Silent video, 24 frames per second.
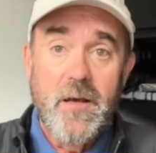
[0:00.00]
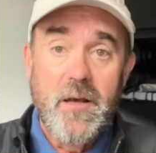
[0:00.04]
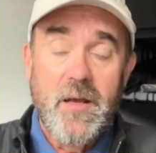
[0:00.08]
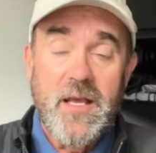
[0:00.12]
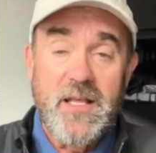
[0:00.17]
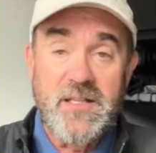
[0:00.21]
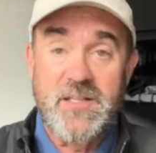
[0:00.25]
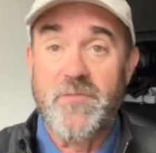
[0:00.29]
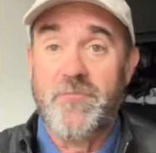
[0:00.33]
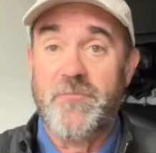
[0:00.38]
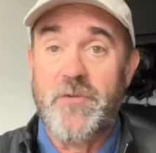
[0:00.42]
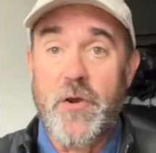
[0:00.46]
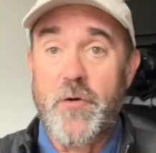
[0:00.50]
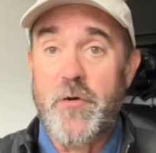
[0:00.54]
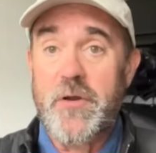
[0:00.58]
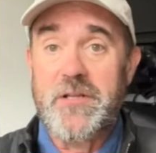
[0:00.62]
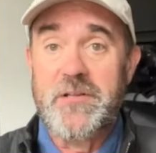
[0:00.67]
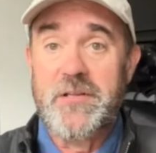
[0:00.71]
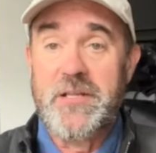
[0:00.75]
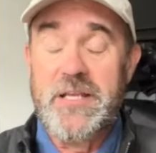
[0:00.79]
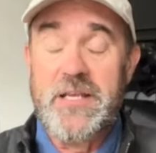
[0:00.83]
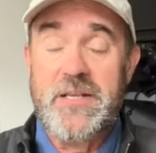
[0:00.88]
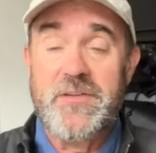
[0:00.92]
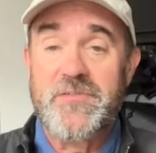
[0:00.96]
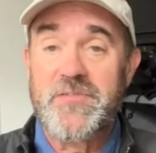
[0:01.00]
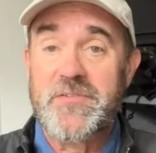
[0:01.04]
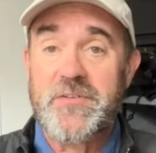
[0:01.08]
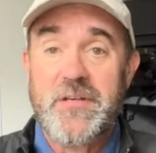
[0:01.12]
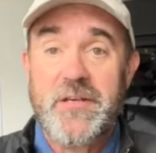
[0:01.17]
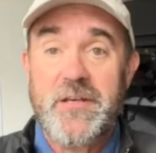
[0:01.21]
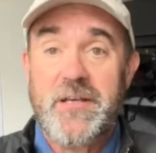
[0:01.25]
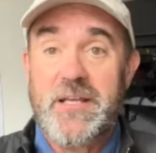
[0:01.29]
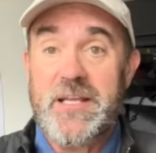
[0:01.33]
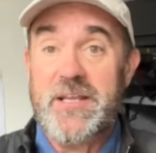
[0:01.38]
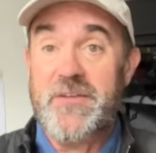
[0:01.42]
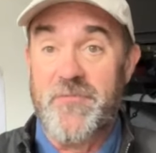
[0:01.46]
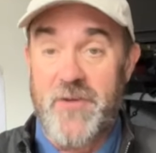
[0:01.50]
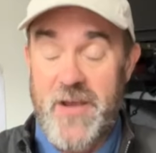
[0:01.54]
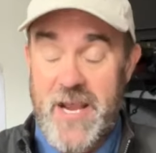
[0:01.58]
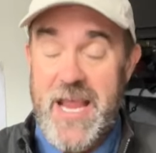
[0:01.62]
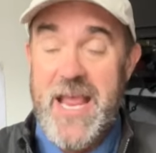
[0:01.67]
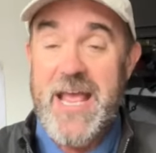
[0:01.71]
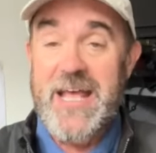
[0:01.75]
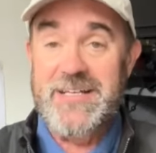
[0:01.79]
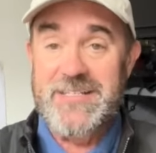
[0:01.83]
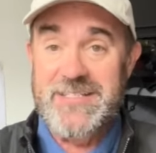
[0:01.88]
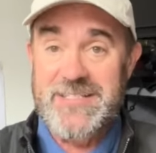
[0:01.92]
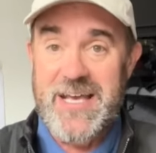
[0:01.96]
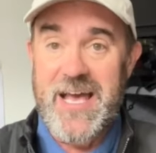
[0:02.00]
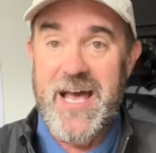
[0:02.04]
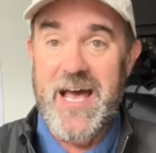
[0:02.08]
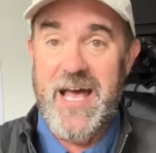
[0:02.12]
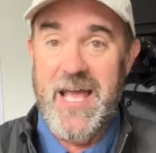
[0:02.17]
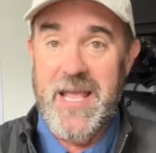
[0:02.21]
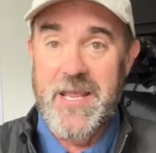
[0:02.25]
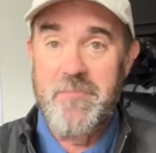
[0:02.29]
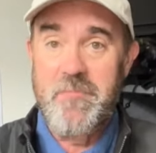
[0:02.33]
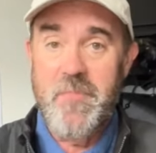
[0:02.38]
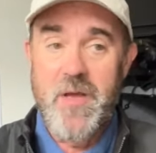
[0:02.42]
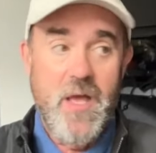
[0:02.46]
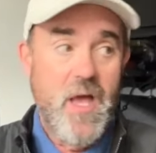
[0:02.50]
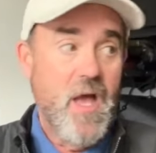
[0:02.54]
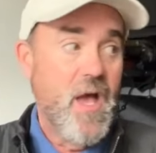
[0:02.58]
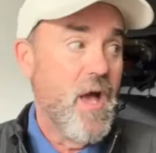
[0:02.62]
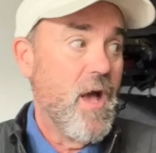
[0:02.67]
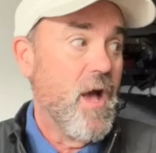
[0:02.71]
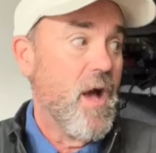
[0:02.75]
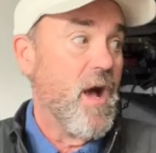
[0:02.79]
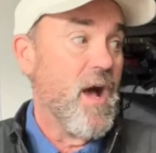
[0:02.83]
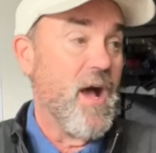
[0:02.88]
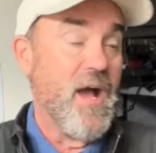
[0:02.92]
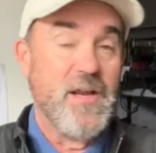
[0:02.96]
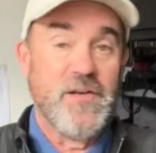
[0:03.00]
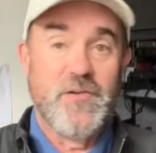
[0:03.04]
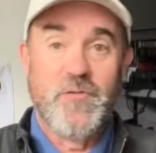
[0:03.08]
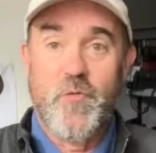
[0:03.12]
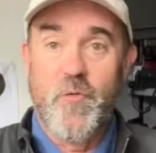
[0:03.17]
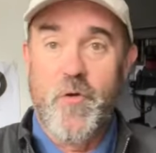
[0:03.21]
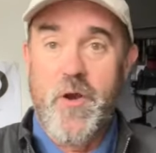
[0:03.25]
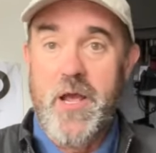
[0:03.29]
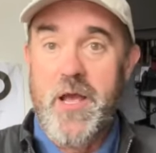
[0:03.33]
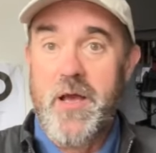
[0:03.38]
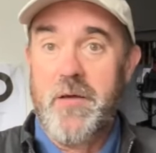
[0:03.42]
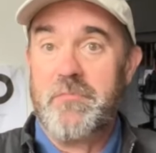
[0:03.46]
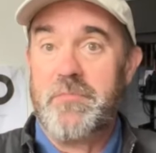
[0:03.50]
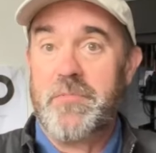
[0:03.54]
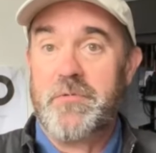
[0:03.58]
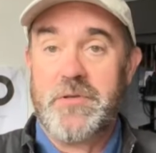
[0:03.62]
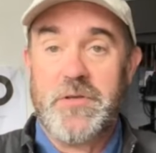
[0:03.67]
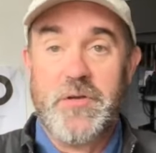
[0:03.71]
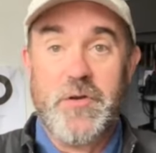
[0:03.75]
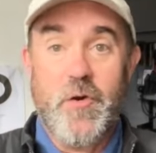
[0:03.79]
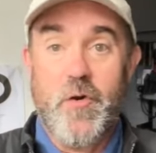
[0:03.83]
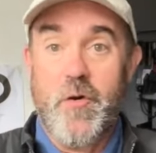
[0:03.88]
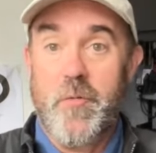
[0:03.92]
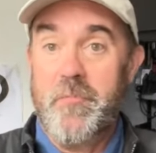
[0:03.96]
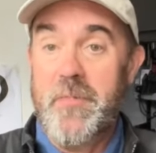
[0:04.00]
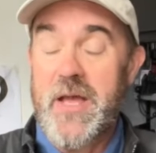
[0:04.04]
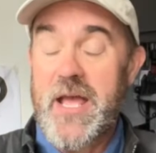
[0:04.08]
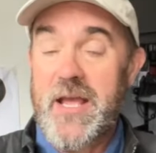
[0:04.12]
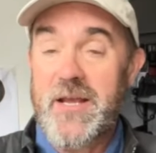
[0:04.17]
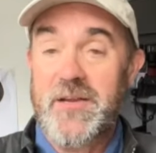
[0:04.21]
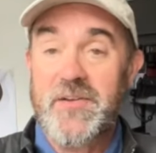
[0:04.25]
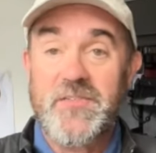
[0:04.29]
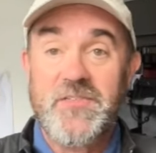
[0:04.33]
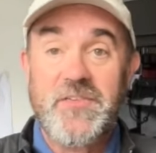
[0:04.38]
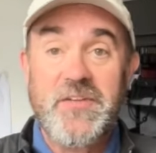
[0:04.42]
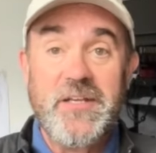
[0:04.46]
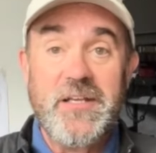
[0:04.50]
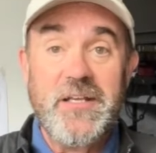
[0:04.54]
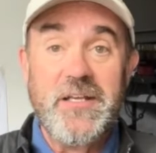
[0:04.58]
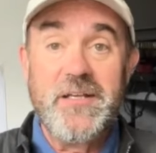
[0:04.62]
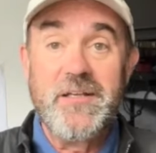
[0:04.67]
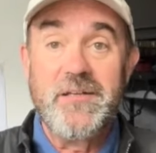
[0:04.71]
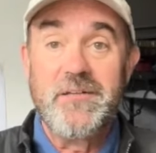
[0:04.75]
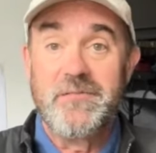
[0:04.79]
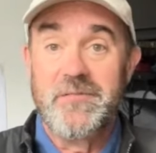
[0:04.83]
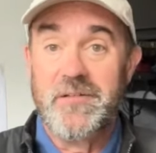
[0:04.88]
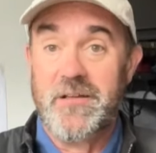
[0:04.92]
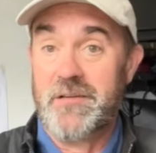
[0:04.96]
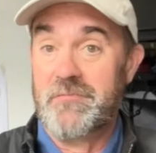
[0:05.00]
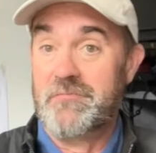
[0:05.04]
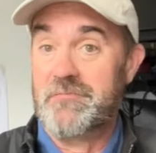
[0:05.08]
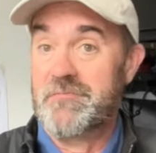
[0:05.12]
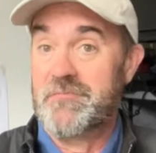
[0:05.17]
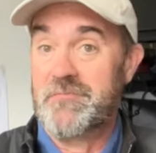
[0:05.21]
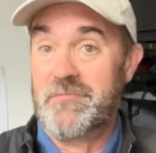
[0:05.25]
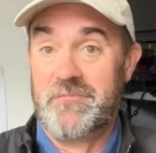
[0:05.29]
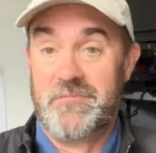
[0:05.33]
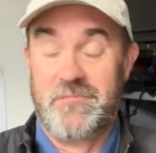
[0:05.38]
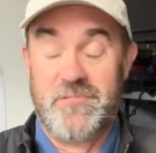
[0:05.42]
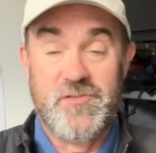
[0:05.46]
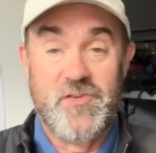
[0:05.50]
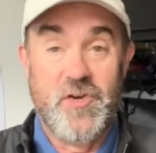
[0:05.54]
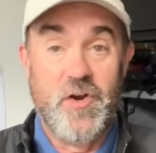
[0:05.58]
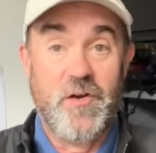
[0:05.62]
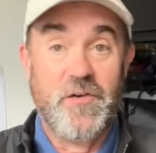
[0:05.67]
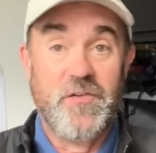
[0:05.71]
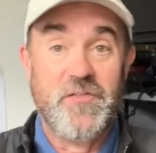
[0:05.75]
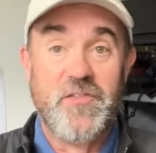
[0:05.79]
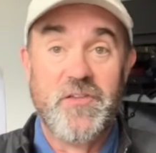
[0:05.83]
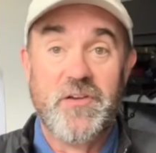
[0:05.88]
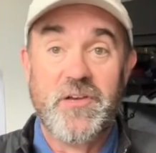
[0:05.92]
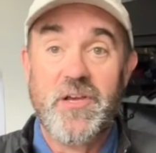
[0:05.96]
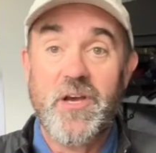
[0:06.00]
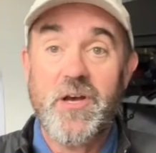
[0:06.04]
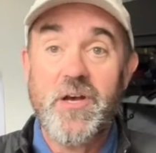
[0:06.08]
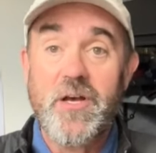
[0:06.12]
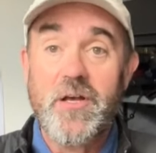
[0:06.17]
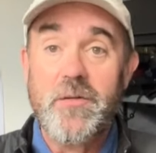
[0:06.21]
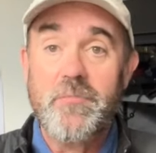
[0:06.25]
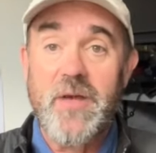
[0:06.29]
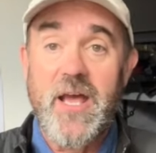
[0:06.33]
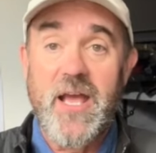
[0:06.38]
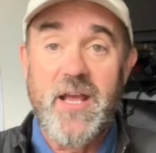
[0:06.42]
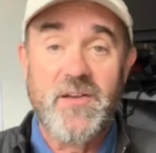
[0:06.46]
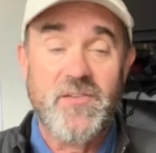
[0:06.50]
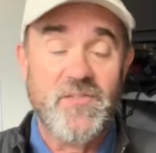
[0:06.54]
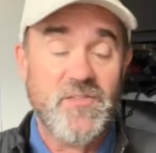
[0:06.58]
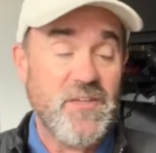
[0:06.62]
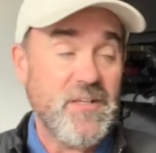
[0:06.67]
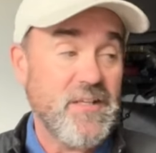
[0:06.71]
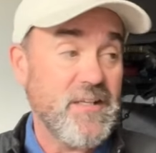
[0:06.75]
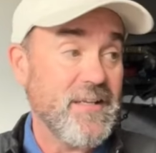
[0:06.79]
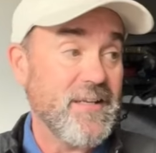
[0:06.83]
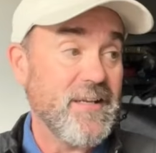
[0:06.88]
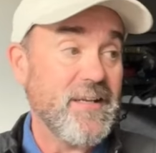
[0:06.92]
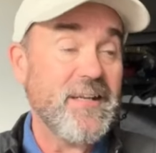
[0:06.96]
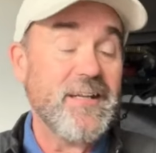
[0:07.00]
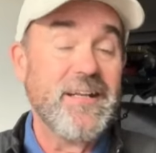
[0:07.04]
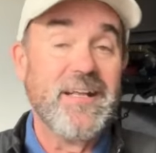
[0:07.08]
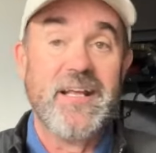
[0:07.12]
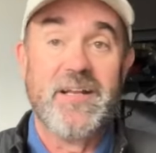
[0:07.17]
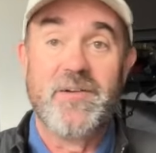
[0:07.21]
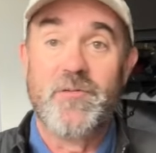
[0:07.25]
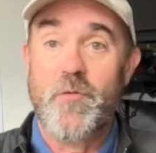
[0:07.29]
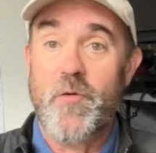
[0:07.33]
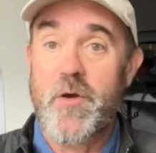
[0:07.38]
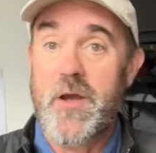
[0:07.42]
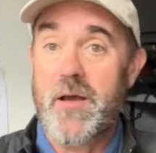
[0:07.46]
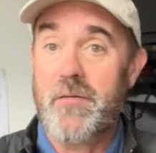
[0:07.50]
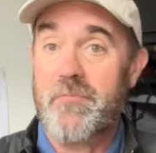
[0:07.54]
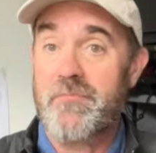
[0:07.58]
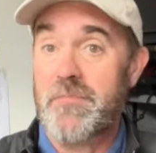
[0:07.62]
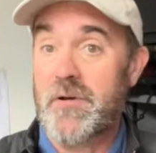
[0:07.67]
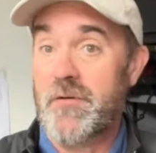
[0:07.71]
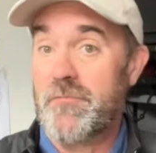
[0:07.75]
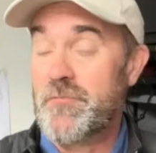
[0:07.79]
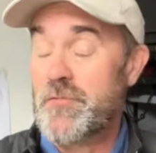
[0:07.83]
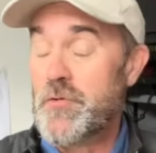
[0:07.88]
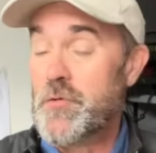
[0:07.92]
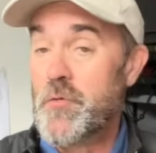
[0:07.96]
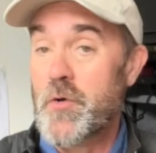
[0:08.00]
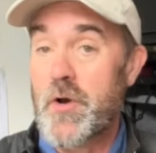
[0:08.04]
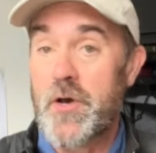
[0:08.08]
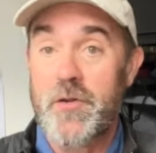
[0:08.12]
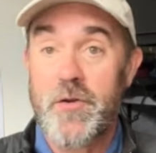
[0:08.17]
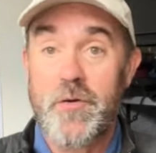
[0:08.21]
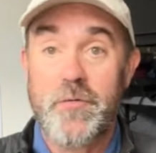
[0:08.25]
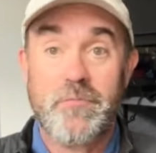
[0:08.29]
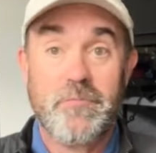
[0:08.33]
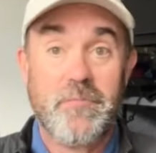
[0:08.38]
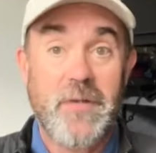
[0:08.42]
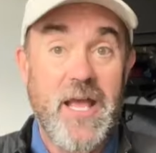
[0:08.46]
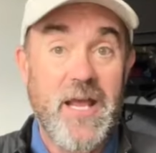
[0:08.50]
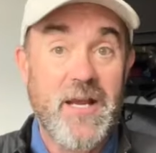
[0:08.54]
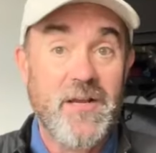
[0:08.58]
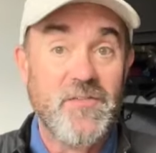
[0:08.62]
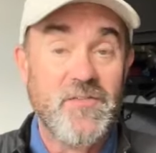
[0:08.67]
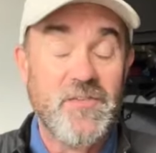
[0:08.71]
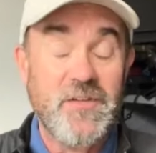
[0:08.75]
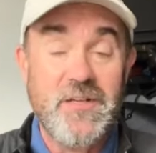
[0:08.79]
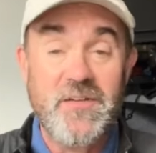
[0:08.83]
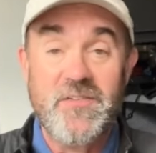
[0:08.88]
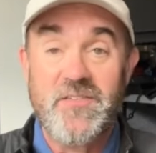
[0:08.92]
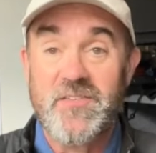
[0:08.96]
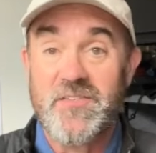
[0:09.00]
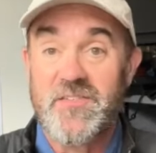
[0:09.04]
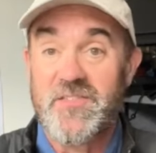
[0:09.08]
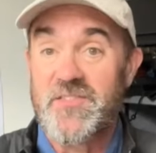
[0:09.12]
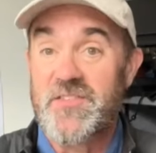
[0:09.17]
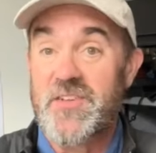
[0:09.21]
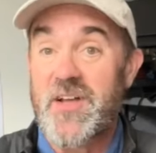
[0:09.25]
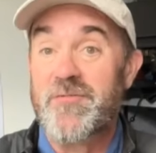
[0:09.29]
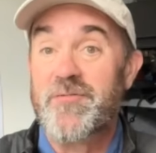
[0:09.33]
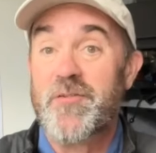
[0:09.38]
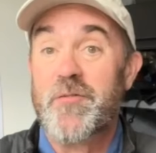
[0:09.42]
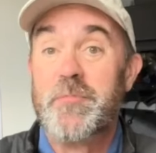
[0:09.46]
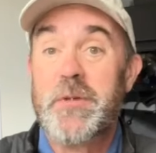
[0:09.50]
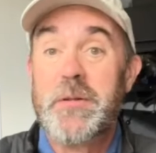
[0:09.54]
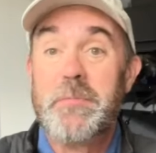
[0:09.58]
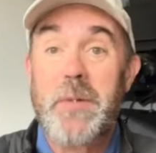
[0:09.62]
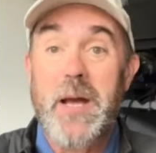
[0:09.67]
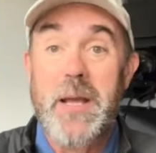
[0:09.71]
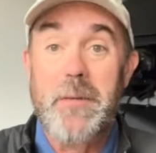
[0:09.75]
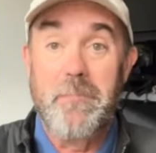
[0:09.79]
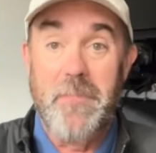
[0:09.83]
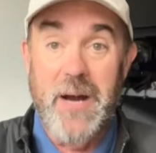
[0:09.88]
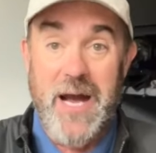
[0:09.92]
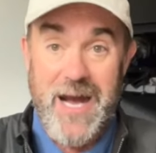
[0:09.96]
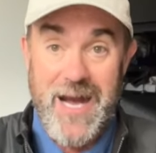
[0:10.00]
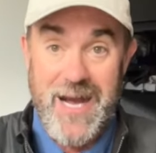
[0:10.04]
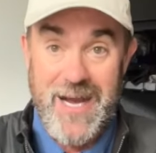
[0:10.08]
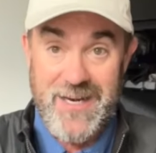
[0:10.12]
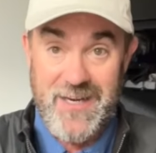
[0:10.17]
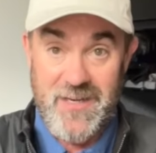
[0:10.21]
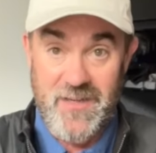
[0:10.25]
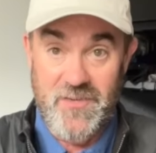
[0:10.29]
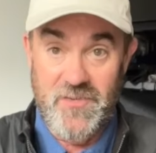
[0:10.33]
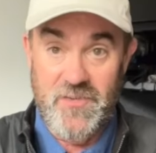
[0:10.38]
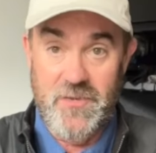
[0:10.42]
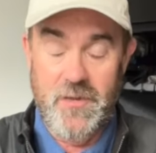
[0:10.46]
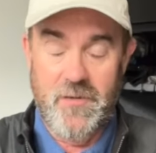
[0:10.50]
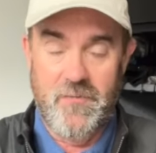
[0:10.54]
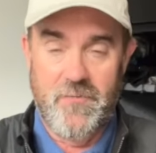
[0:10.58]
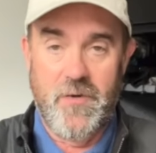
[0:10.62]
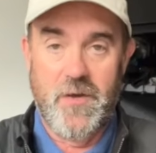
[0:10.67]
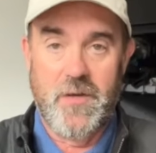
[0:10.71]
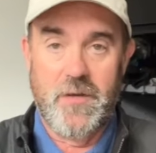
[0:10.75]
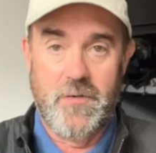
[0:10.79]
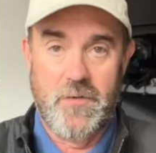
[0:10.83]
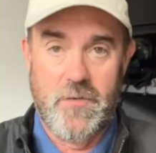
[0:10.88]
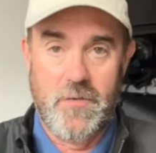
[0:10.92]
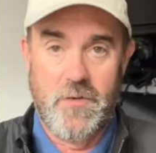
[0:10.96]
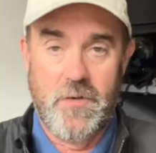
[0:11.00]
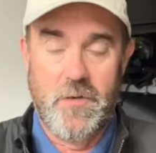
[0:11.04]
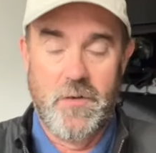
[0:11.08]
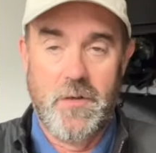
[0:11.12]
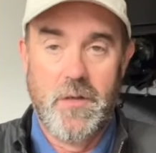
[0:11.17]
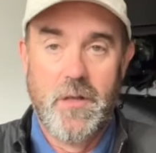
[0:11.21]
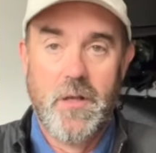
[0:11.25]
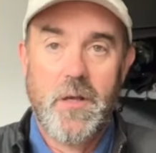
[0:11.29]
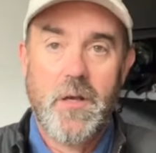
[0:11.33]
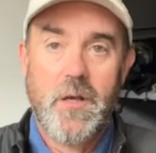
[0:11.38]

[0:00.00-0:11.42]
At the very least, if I had time, I'd grab, you know, a magazine, like charge the gun, magazine in it, and grab a few other magazines and stuff them in my pockets if I could.